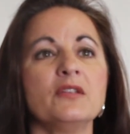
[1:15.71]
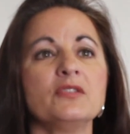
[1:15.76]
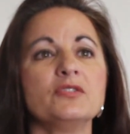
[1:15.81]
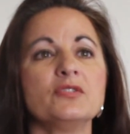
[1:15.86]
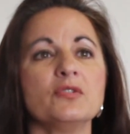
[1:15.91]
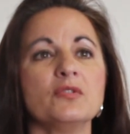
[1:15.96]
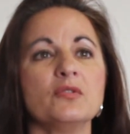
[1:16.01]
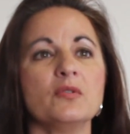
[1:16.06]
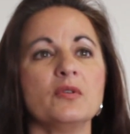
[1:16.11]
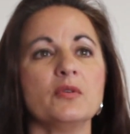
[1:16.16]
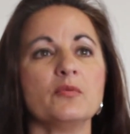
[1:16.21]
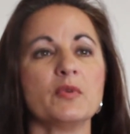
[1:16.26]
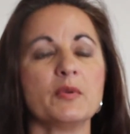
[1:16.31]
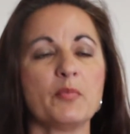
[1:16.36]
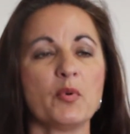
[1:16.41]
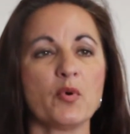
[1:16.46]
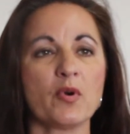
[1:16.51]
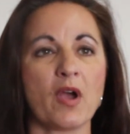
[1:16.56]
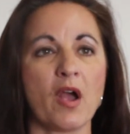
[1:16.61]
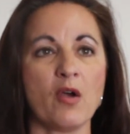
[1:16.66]
to
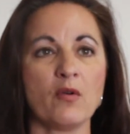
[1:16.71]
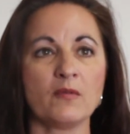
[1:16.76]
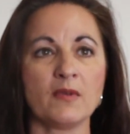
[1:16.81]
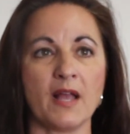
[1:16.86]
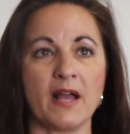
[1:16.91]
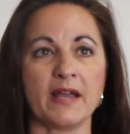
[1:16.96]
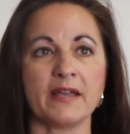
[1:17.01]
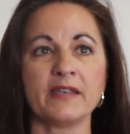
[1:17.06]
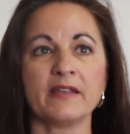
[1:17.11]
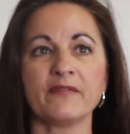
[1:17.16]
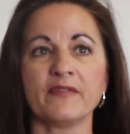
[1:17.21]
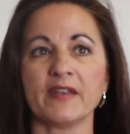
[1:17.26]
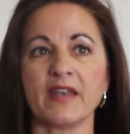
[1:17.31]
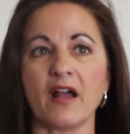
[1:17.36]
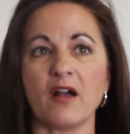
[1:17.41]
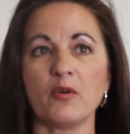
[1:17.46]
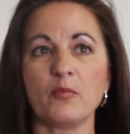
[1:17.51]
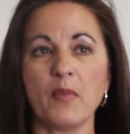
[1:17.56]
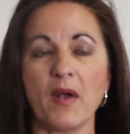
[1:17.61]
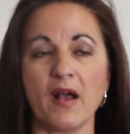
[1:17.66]
report online if at
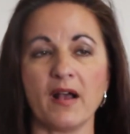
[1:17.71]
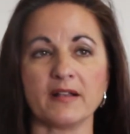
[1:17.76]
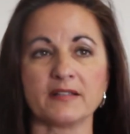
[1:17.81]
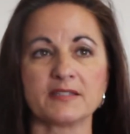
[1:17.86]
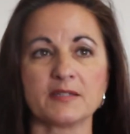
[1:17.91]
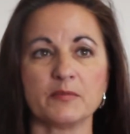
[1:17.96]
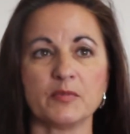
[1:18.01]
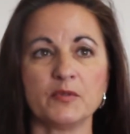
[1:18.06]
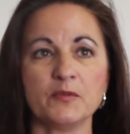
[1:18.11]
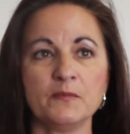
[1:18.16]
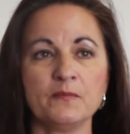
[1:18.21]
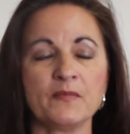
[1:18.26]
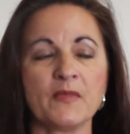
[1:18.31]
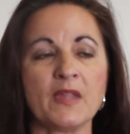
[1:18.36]
all possible.